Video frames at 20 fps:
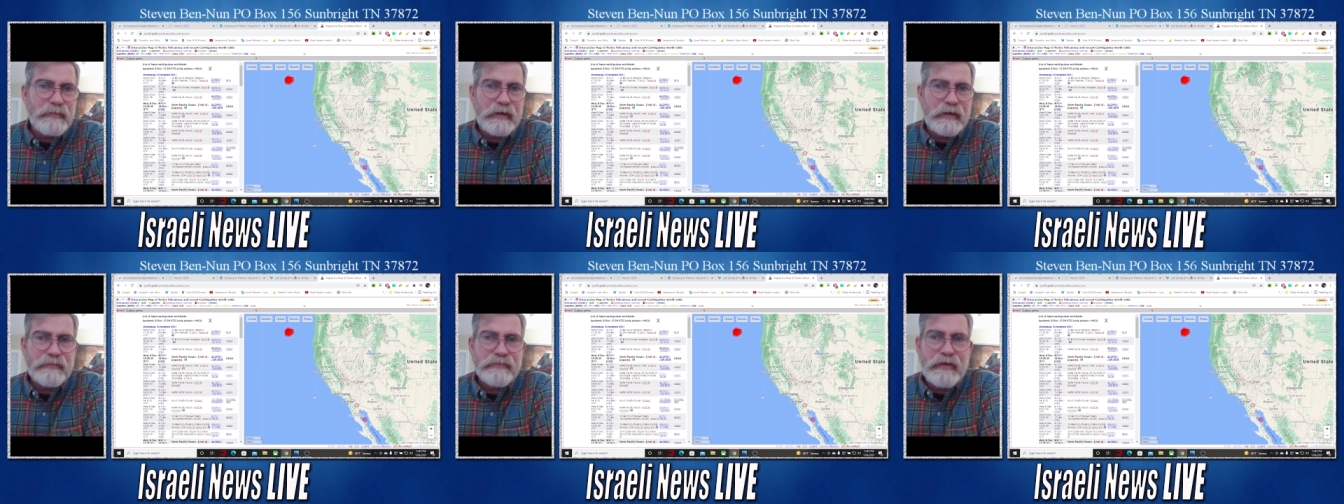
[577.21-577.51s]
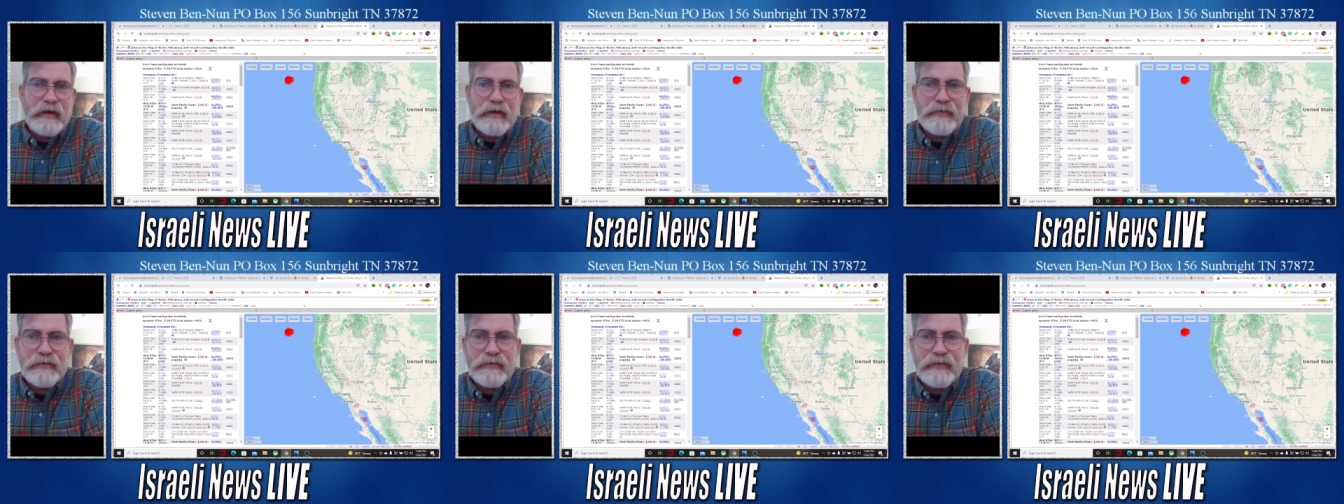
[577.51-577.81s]
my
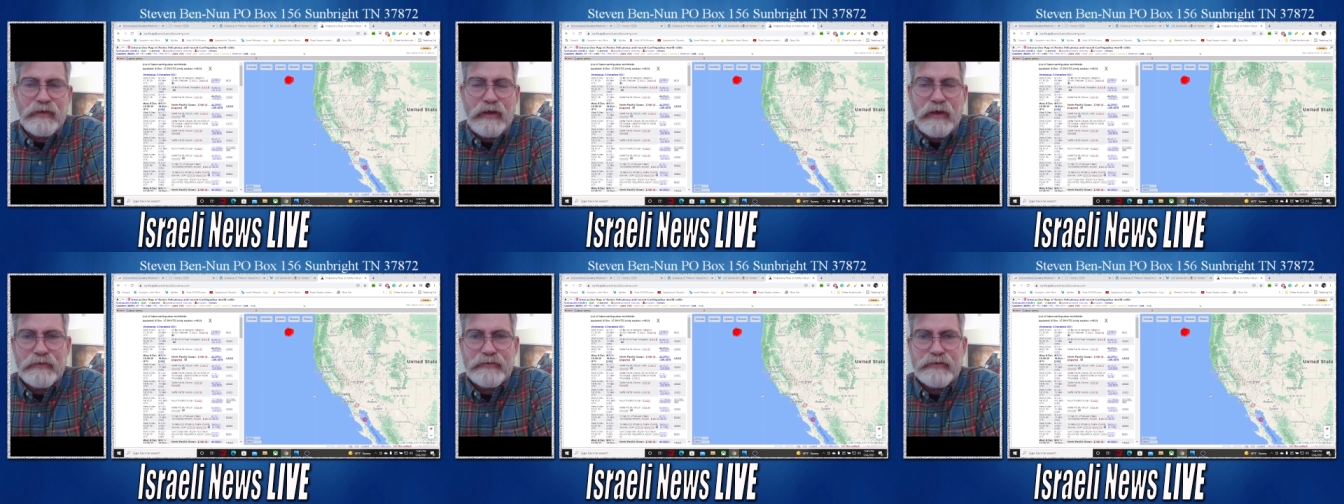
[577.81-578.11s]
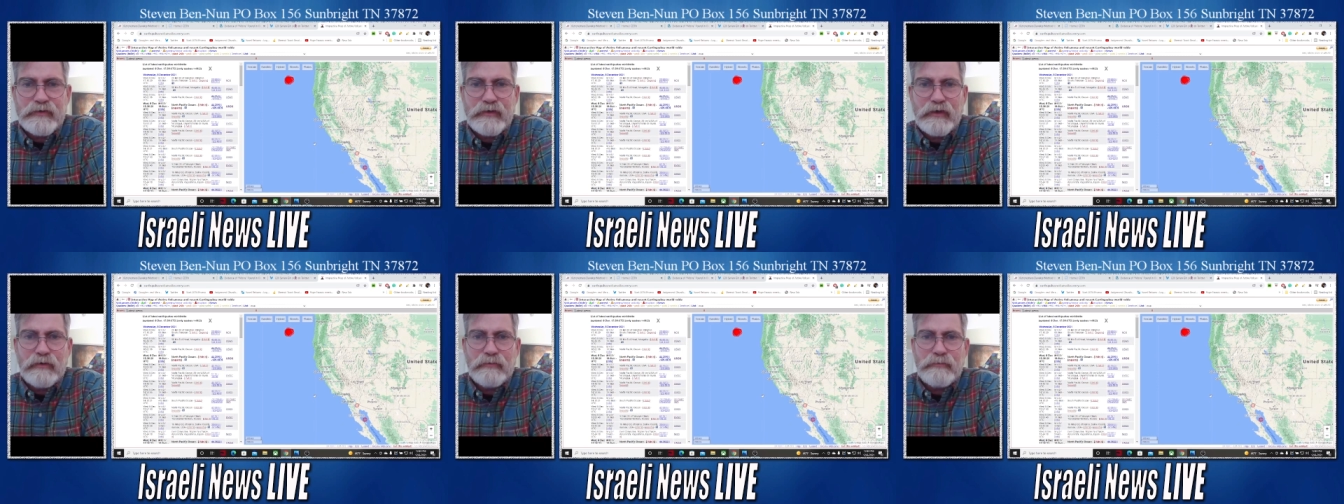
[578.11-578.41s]
father in law,
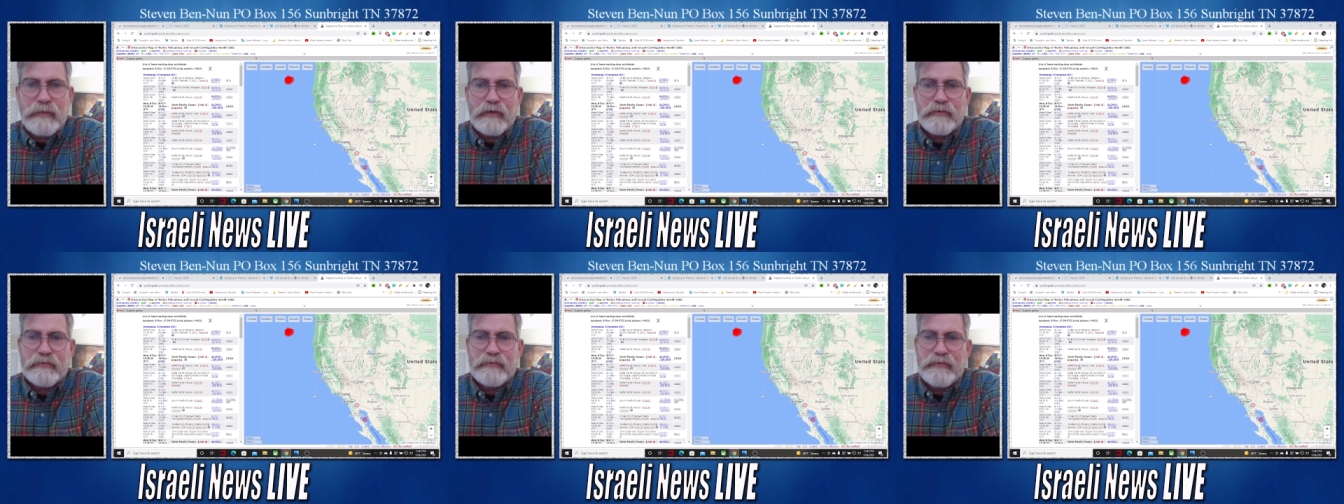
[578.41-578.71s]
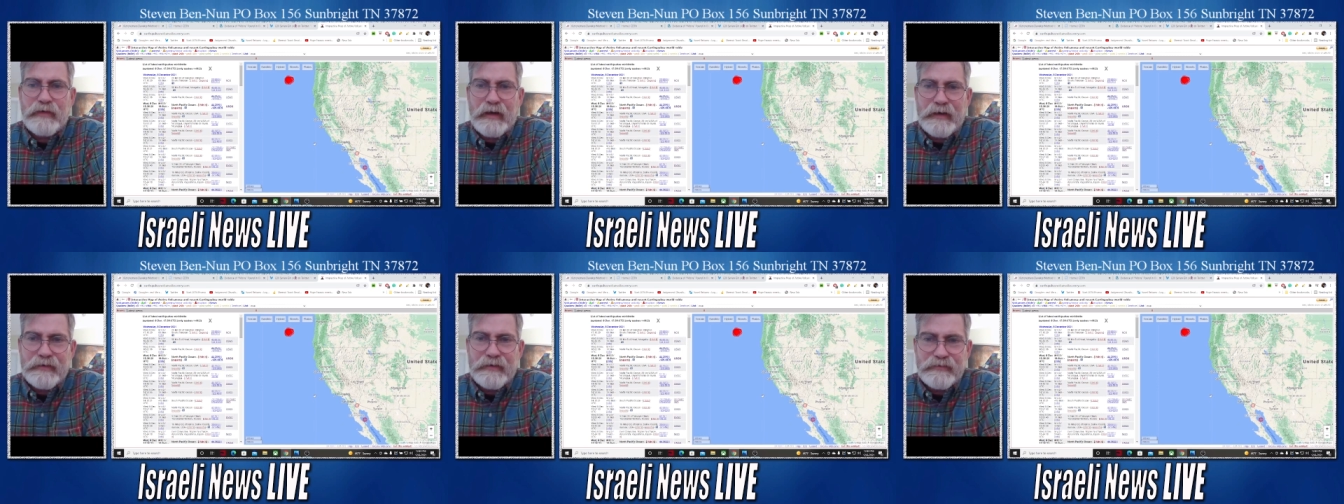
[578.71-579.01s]
still both
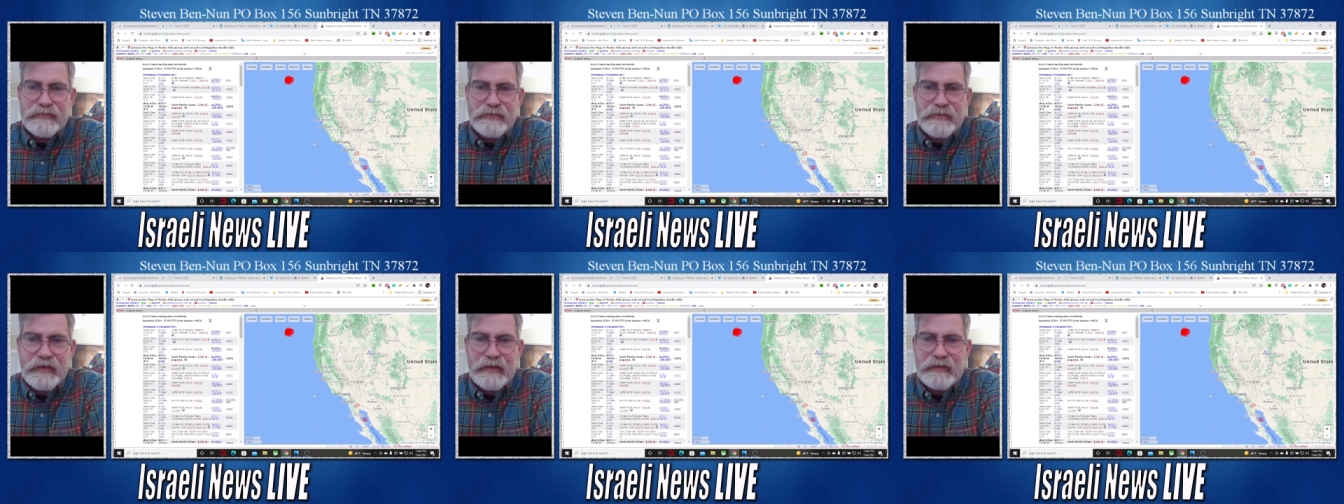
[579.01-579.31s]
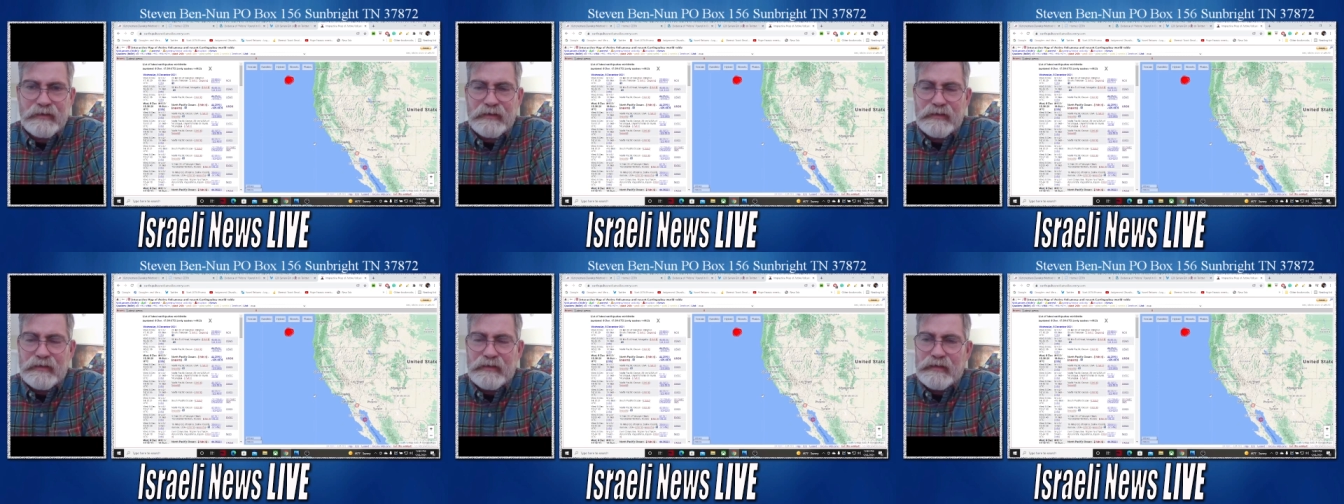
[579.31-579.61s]
very
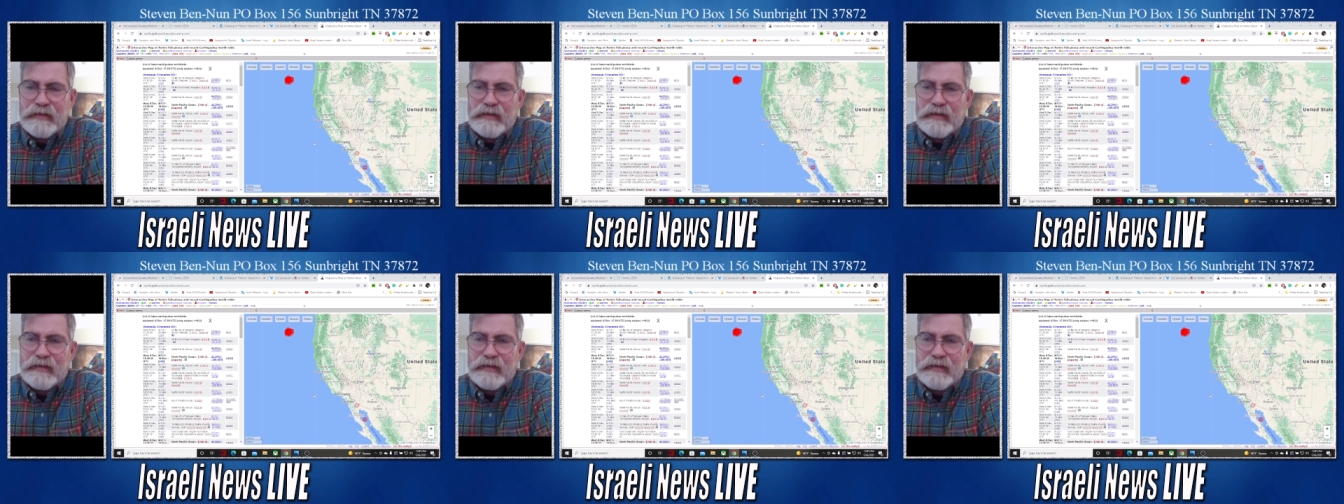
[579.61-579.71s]
sick,